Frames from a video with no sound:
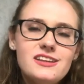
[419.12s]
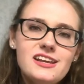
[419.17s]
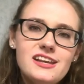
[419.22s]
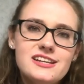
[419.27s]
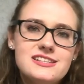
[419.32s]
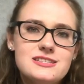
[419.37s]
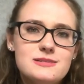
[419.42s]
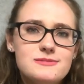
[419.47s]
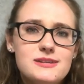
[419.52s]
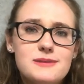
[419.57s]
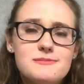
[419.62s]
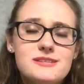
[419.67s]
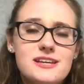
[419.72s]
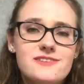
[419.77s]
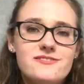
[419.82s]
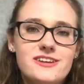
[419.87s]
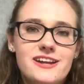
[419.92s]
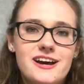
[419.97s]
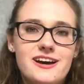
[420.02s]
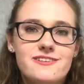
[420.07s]
And sometimes I
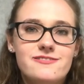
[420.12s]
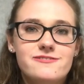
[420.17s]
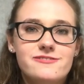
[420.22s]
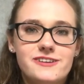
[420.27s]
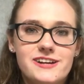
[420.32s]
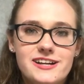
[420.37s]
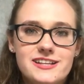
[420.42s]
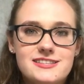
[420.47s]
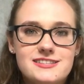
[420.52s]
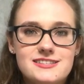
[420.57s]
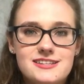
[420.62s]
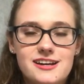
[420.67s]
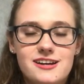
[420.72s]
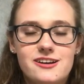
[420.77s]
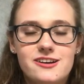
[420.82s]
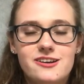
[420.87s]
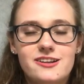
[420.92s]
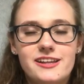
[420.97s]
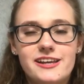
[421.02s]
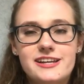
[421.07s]
even have friends that
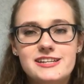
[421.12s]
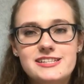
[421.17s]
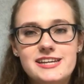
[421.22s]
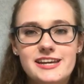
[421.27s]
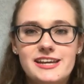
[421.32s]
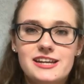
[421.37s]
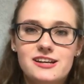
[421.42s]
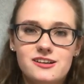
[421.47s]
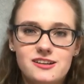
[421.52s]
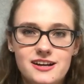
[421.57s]
are like taking a